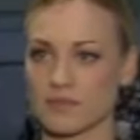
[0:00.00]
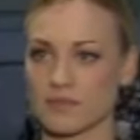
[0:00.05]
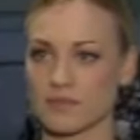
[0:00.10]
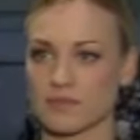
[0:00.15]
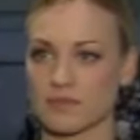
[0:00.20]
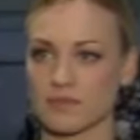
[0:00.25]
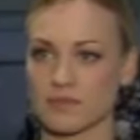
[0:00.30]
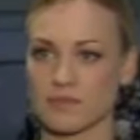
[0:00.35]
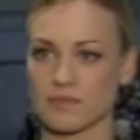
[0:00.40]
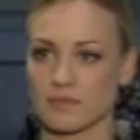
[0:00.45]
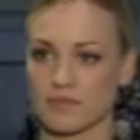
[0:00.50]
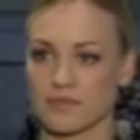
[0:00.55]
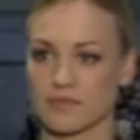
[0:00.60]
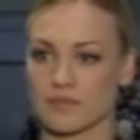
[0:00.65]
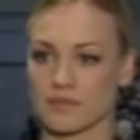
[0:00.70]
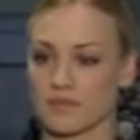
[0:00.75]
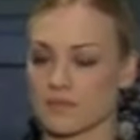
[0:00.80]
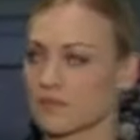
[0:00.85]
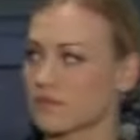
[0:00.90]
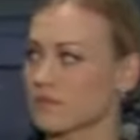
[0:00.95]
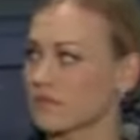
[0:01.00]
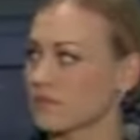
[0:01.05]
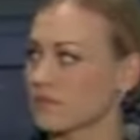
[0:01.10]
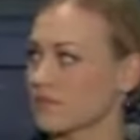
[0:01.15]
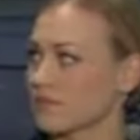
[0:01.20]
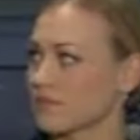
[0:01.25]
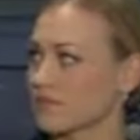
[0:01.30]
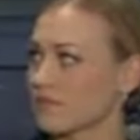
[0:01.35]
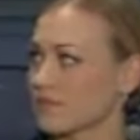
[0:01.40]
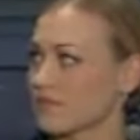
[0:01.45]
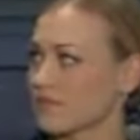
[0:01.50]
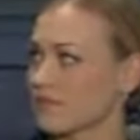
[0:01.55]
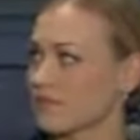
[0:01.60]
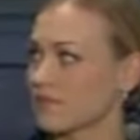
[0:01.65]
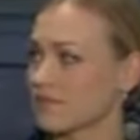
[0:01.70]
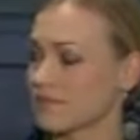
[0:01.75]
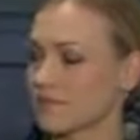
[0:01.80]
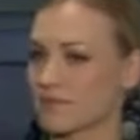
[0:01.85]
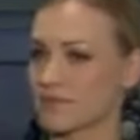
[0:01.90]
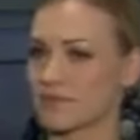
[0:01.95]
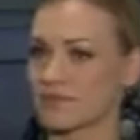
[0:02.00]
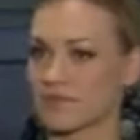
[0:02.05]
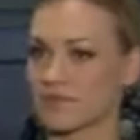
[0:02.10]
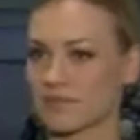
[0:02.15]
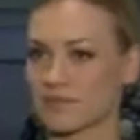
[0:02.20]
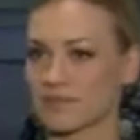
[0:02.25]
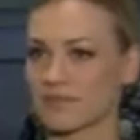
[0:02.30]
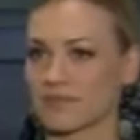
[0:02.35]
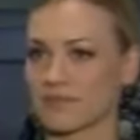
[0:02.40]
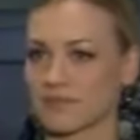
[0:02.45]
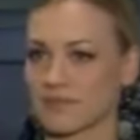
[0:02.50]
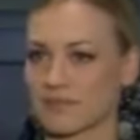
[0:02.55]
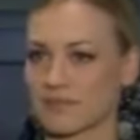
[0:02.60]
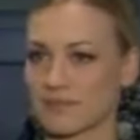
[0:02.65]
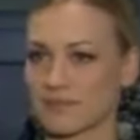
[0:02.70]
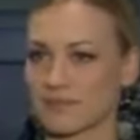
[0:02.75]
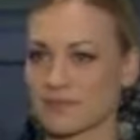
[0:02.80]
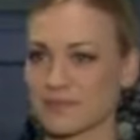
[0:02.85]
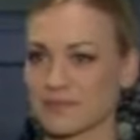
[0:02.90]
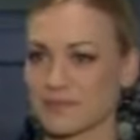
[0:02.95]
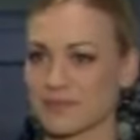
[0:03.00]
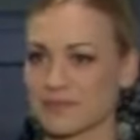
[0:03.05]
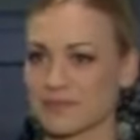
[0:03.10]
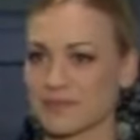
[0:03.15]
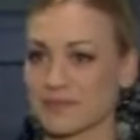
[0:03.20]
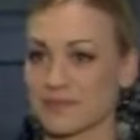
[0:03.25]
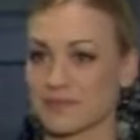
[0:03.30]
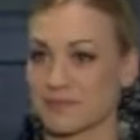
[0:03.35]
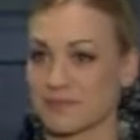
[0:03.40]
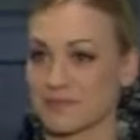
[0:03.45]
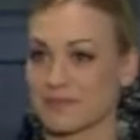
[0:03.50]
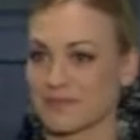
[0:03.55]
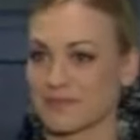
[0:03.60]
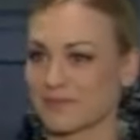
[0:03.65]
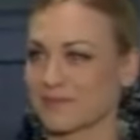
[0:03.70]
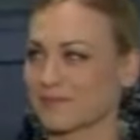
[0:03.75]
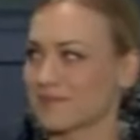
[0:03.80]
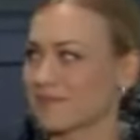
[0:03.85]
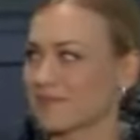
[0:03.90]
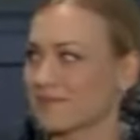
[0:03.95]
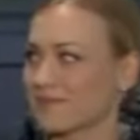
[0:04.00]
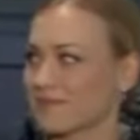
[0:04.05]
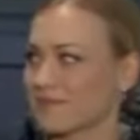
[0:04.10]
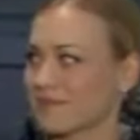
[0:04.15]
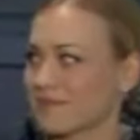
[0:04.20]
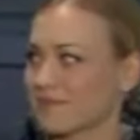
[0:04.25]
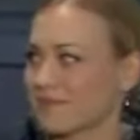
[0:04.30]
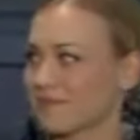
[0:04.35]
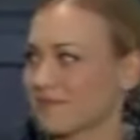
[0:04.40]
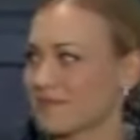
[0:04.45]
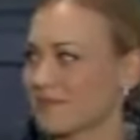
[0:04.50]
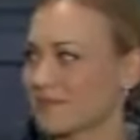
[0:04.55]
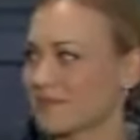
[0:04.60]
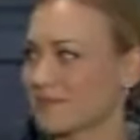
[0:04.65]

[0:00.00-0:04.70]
No words are spoken by the person on screen.